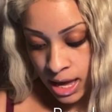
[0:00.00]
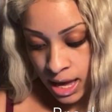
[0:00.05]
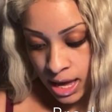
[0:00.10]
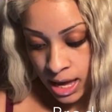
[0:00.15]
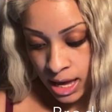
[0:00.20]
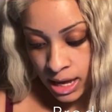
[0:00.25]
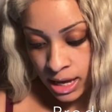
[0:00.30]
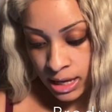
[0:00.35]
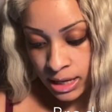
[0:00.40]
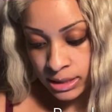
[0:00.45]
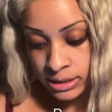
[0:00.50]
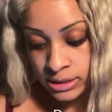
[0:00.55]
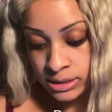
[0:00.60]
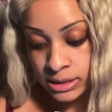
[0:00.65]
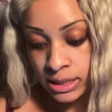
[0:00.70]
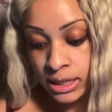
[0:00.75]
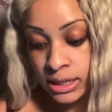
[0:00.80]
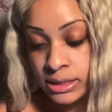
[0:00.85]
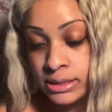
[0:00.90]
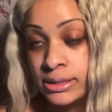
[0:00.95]
is
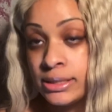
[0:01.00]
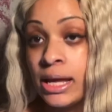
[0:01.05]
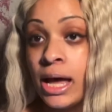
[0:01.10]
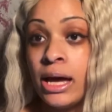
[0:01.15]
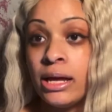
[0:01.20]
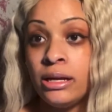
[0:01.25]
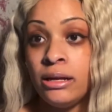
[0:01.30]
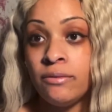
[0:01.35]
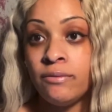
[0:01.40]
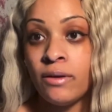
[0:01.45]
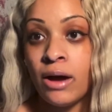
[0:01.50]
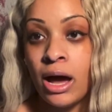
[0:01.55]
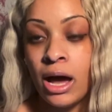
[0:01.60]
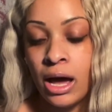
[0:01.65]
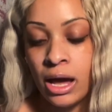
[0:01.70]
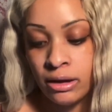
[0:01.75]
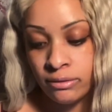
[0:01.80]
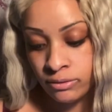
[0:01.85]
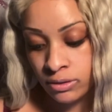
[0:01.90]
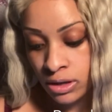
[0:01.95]
$6.95.